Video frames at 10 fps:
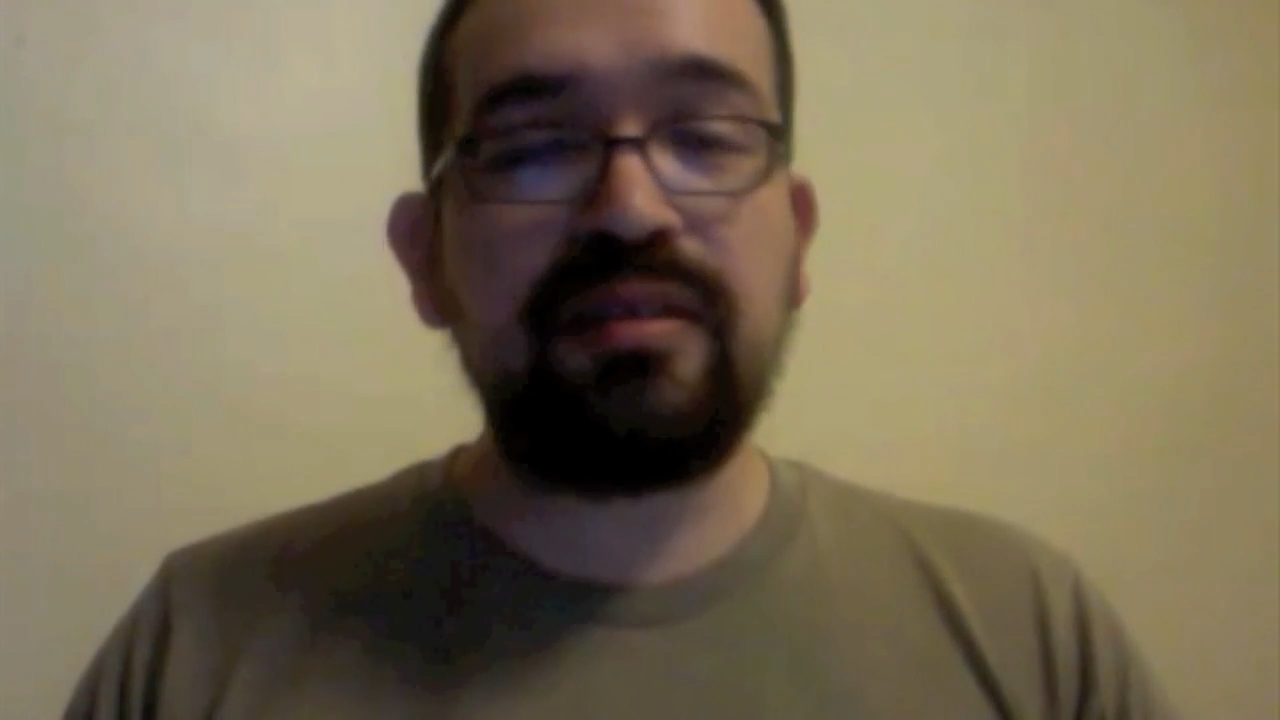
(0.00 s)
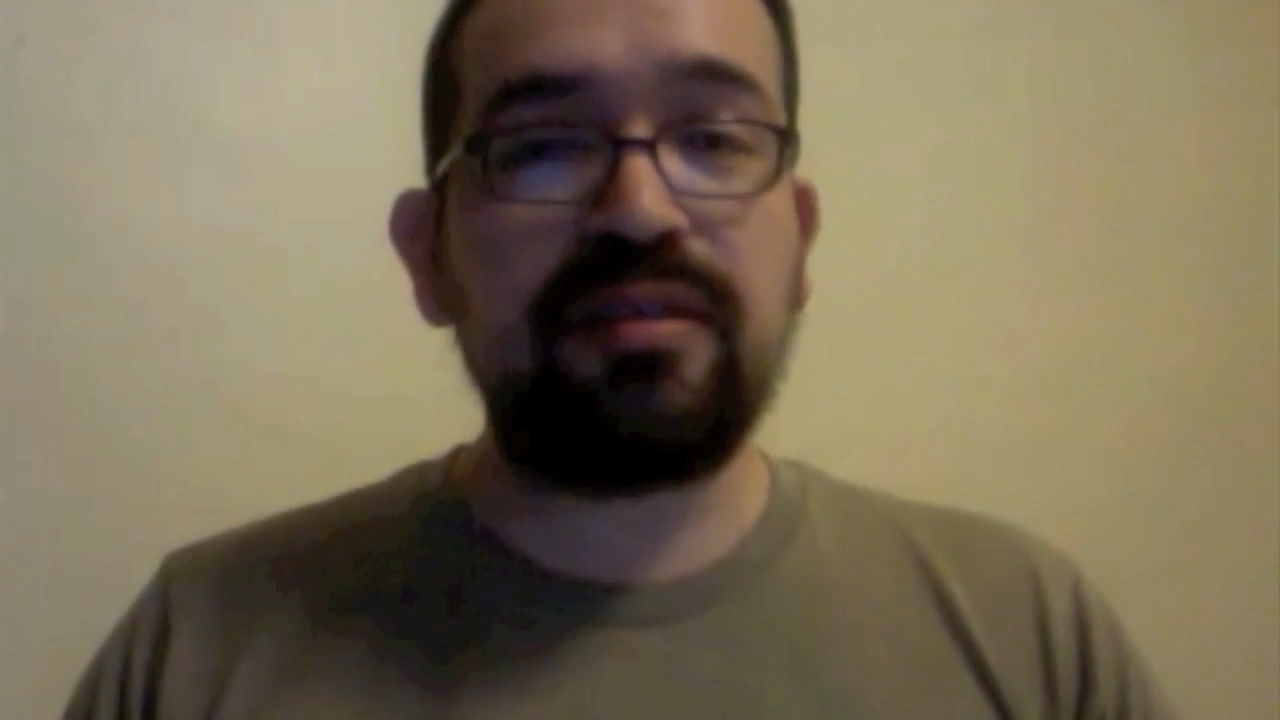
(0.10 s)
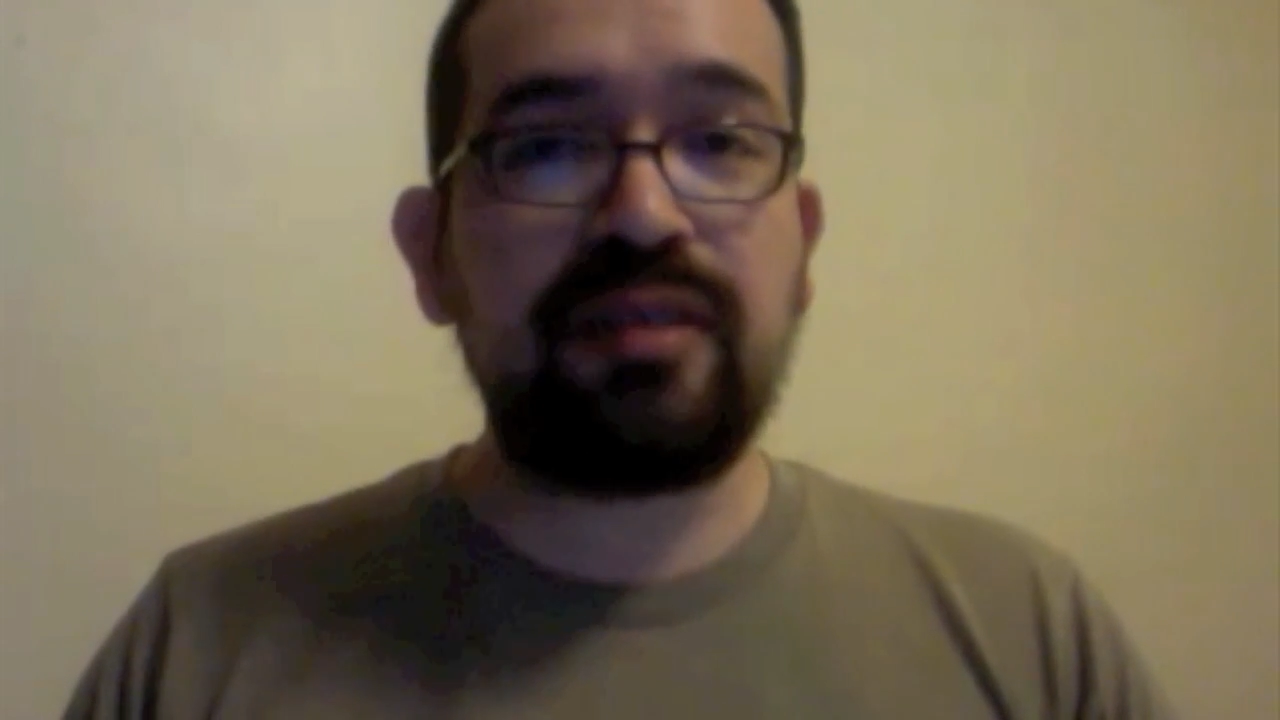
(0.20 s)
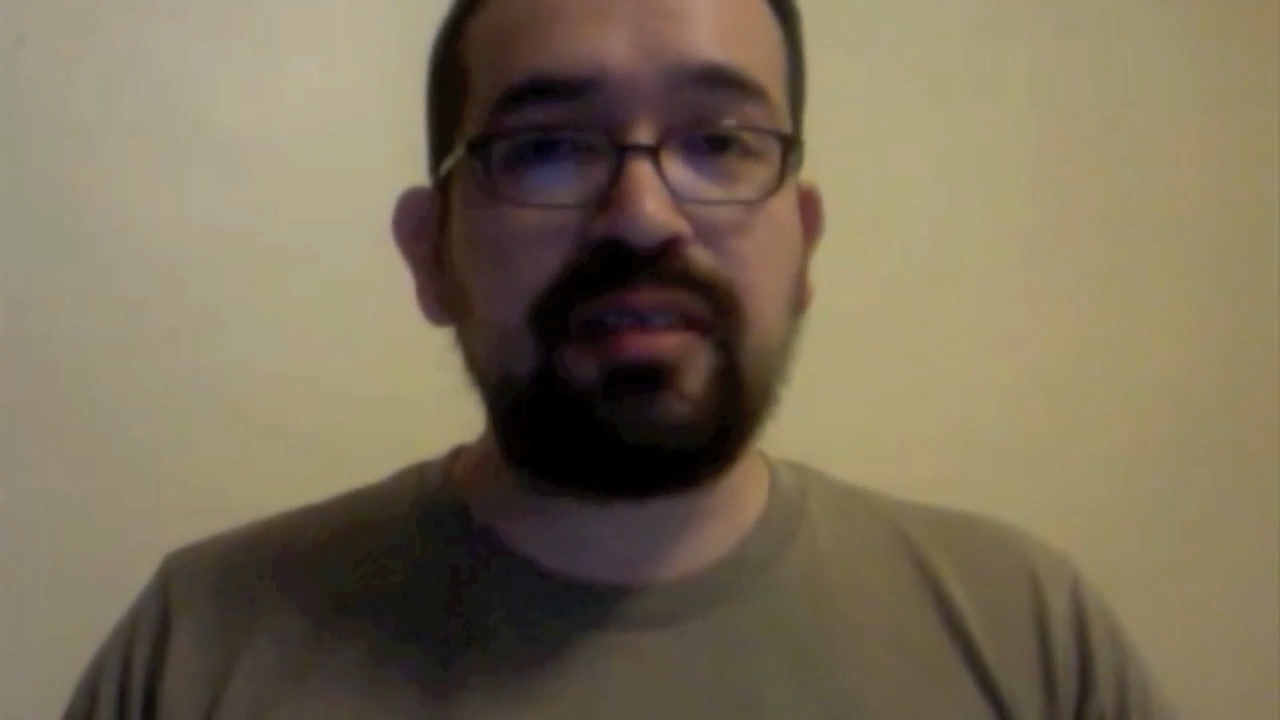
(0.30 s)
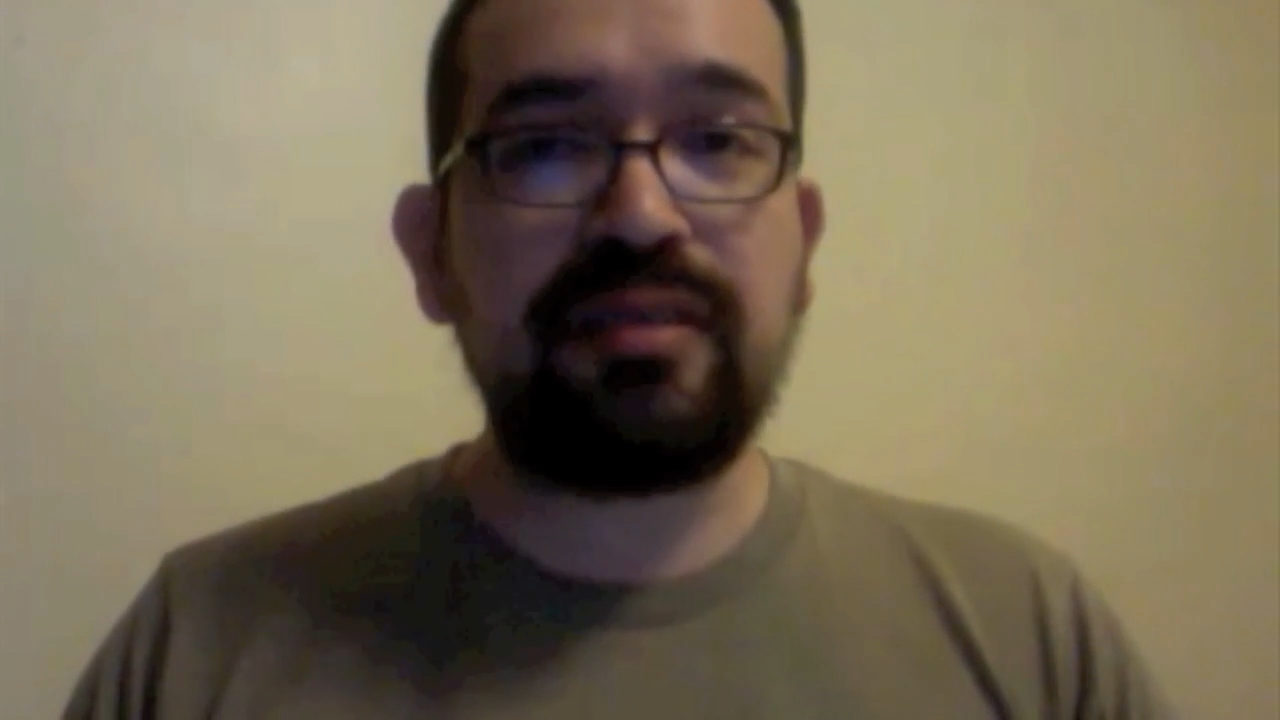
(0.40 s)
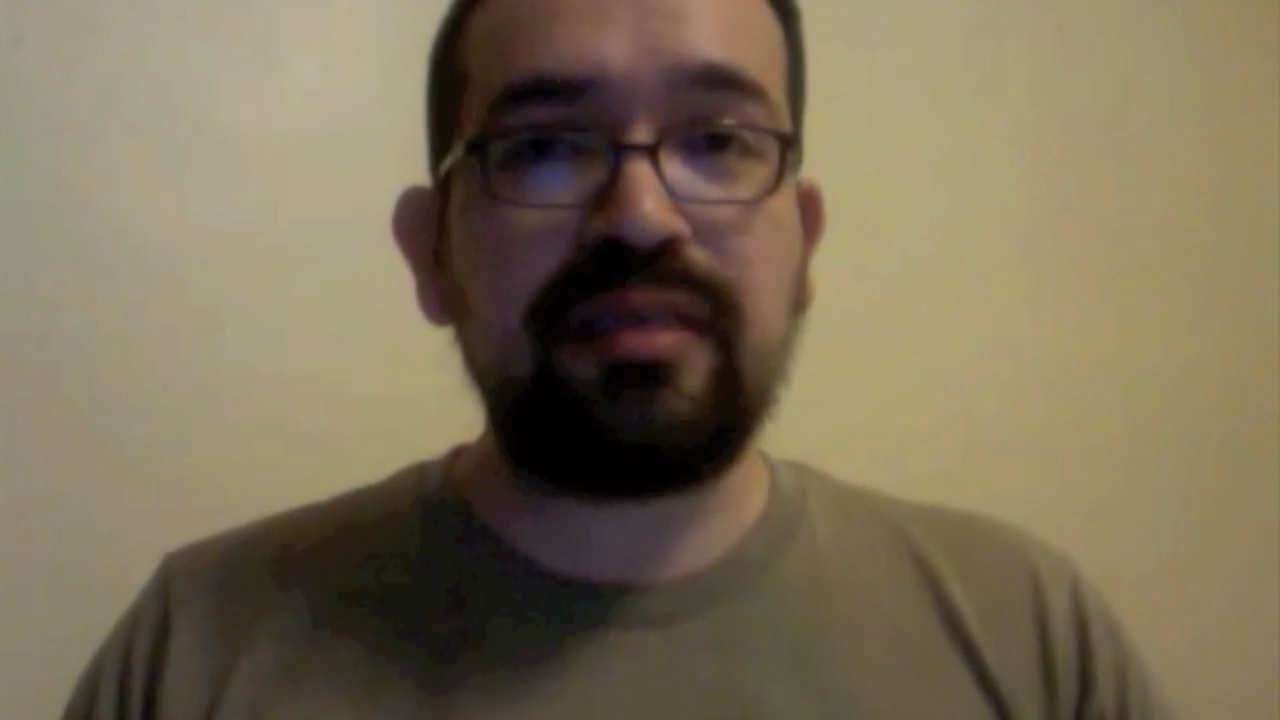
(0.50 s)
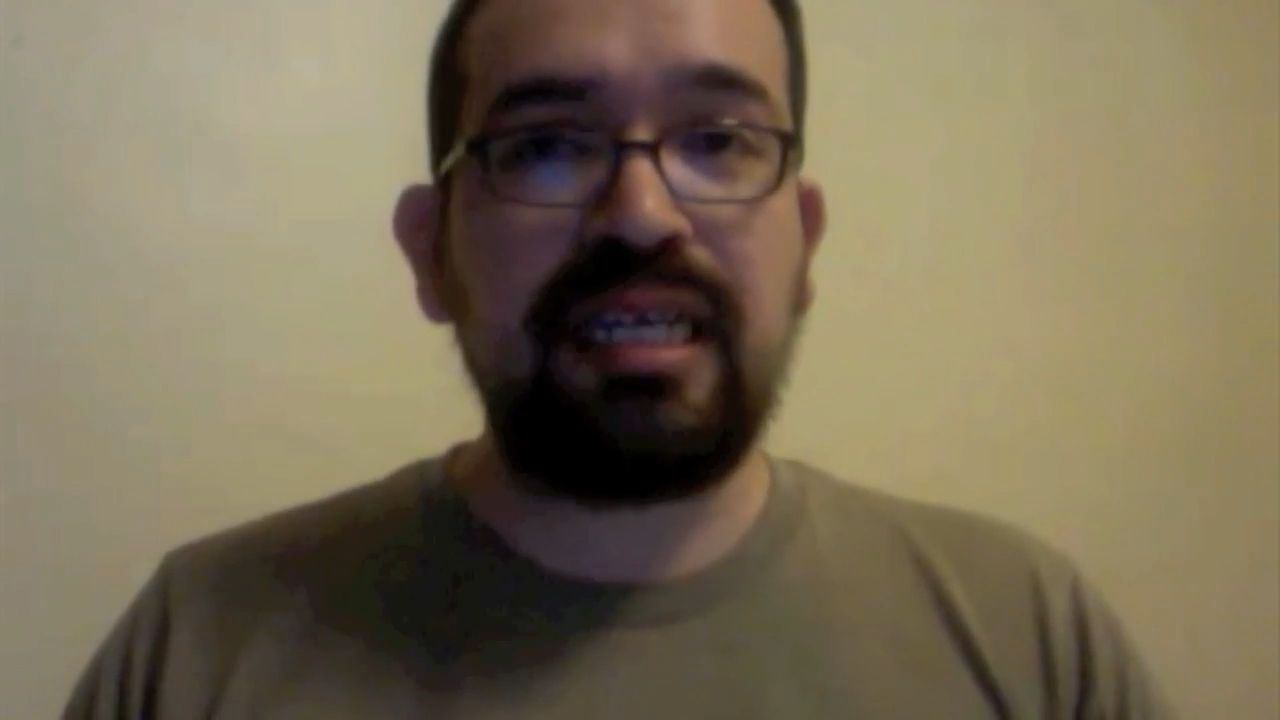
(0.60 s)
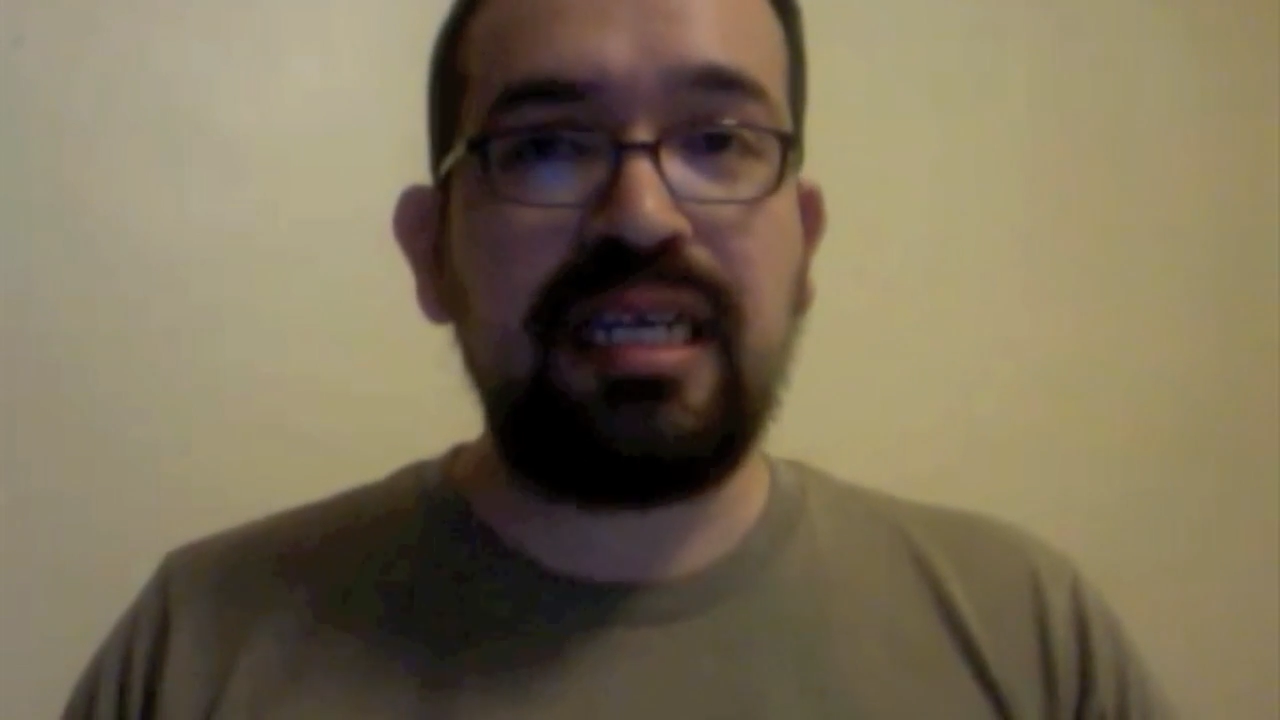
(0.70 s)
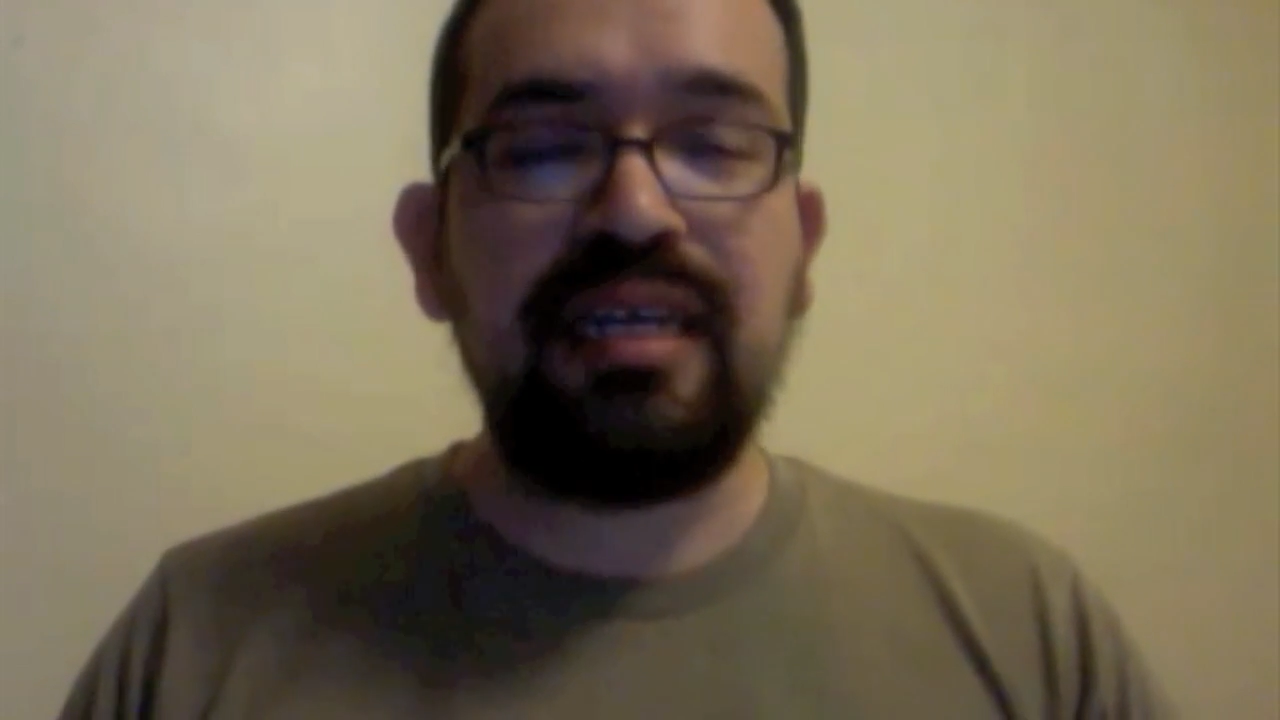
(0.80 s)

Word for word: and disgruntled,